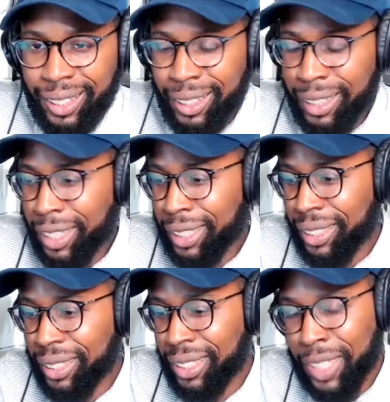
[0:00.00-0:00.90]
and
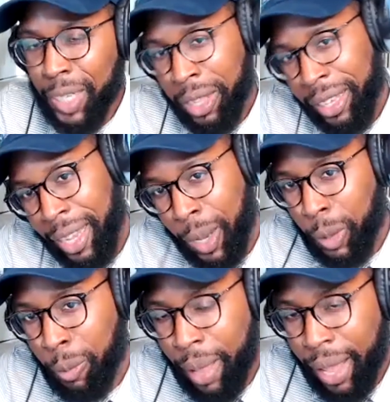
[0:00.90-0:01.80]
then, they
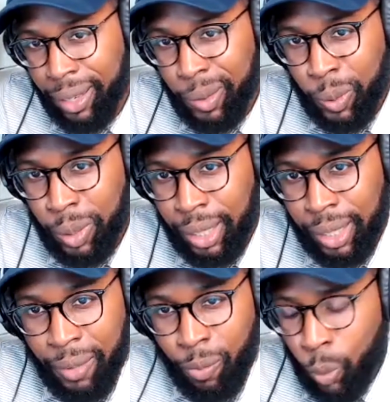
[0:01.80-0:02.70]
counter back
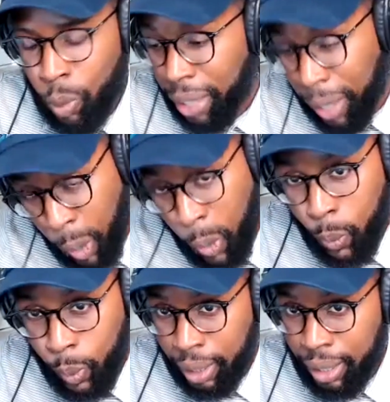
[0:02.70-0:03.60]
with what they
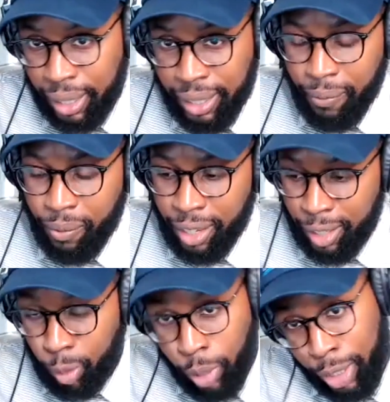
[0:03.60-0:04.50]
hope with
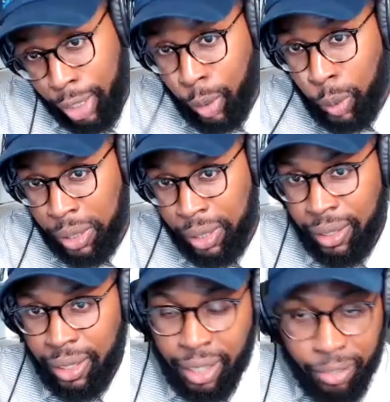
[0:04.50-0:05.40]
is a
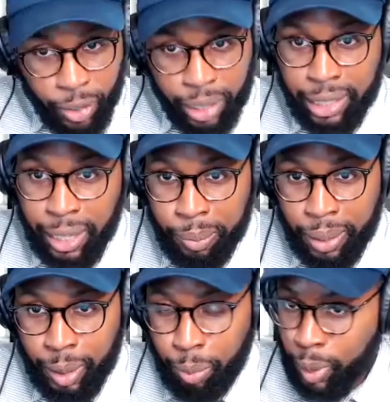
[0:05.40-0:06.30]
resolution for
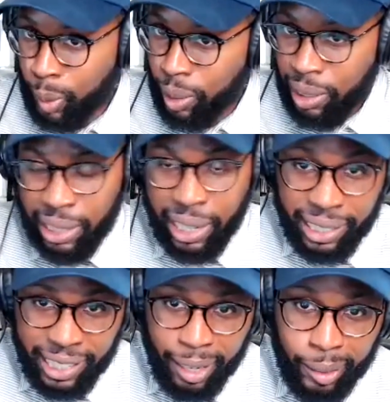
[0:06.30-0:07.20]
acceptance, but you
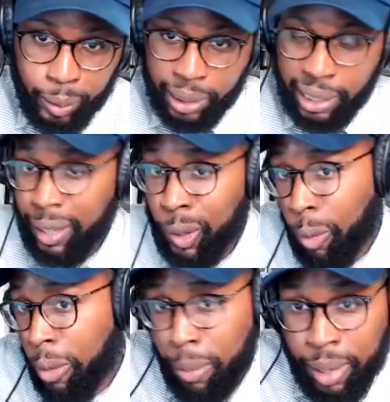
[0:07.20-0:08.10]
decide to counter
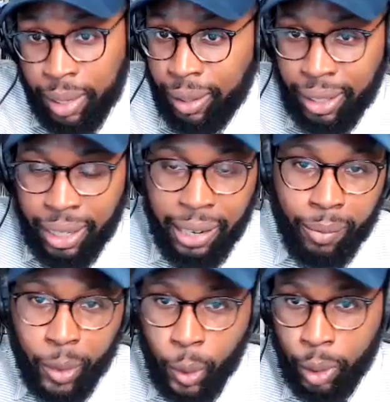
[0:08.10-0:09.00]
again, or maybe you're
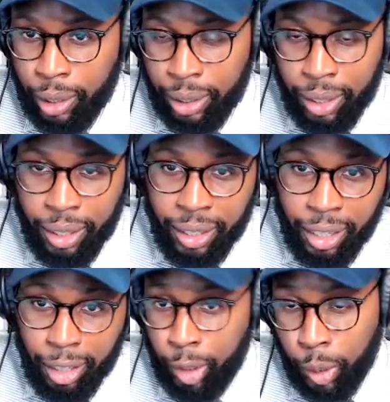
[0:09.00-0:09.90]
on
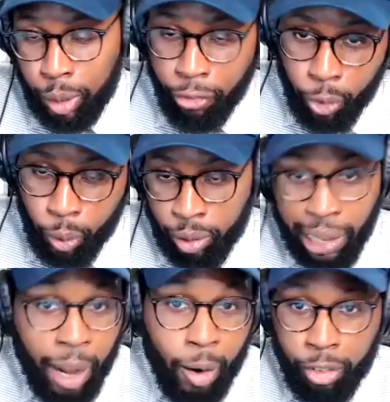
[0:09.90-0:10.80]
a third, a
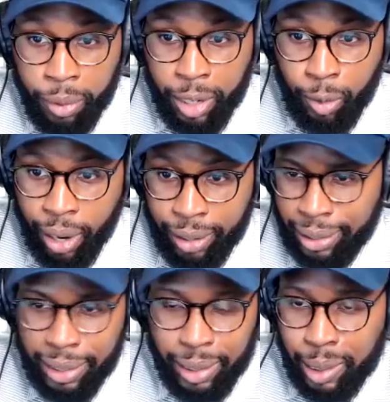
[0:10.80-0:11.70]
fourth, however many
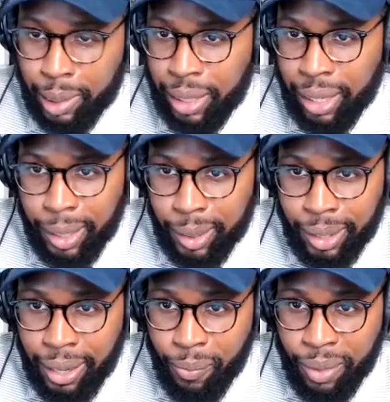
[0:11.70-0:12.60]
rounds. Is there such
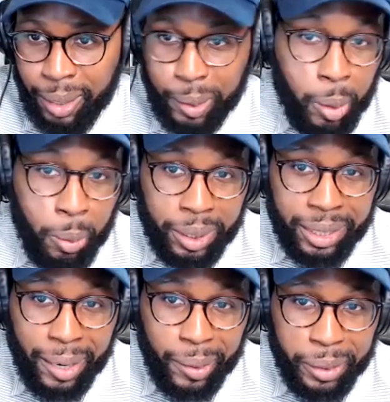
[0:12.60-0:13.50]
thing as
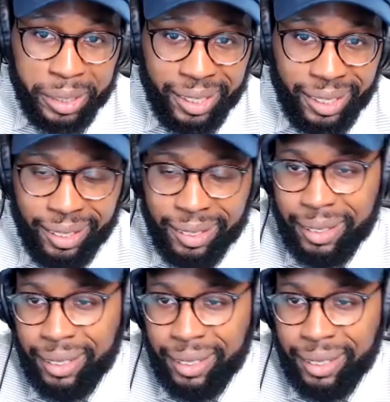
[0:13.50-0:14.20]
too much countering?